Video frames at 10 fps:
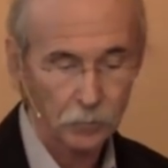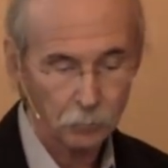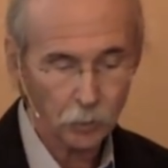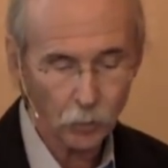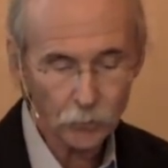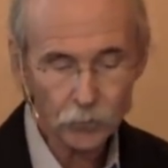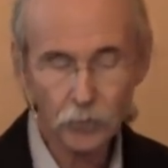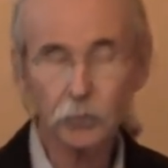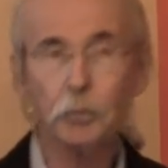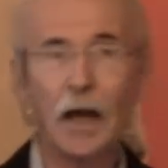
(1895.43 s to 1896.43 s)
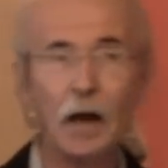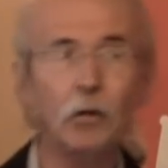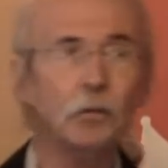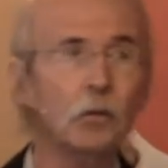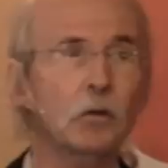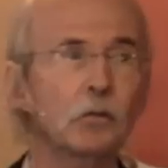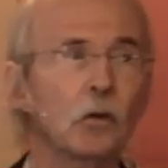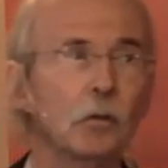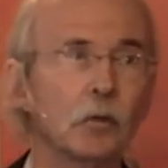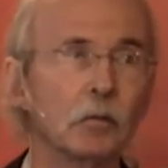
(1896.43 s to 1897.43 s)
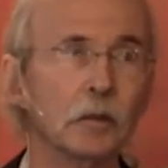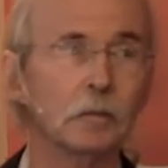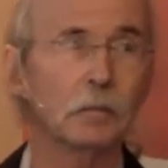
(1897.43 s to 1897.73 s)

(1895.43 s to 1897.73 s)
but also this powerful reform movement